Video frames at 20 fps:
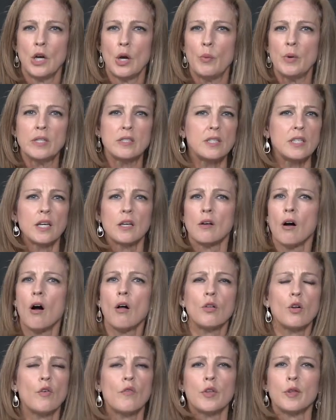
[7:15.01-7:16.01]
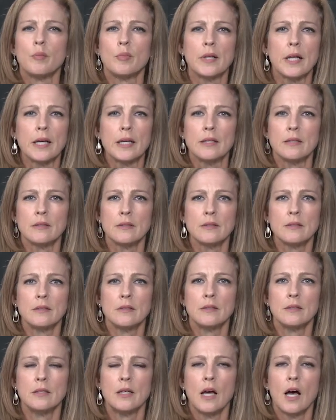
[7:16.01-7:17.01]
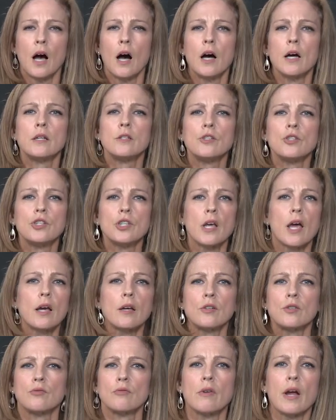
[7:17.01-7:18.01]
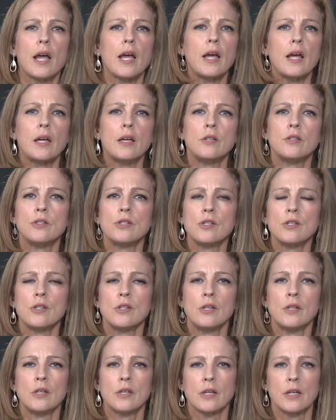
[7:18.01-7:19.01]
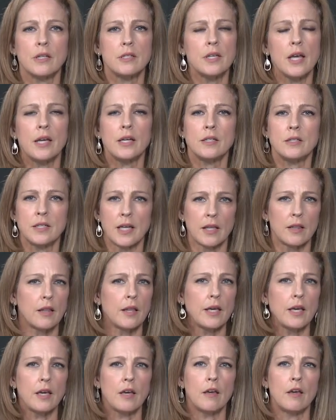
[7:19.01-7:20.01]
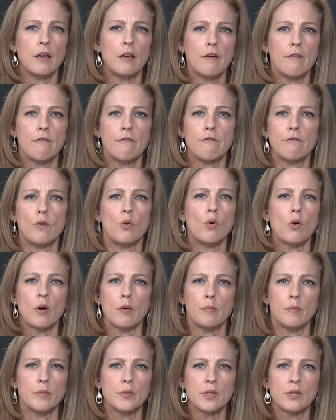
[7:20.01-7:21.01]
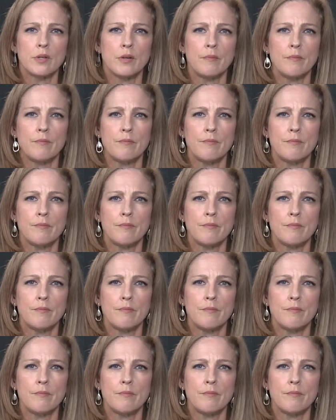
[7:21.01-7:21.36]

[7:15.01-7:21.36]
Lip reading: We see it all over the place. Unchecked rage can take deadly forms.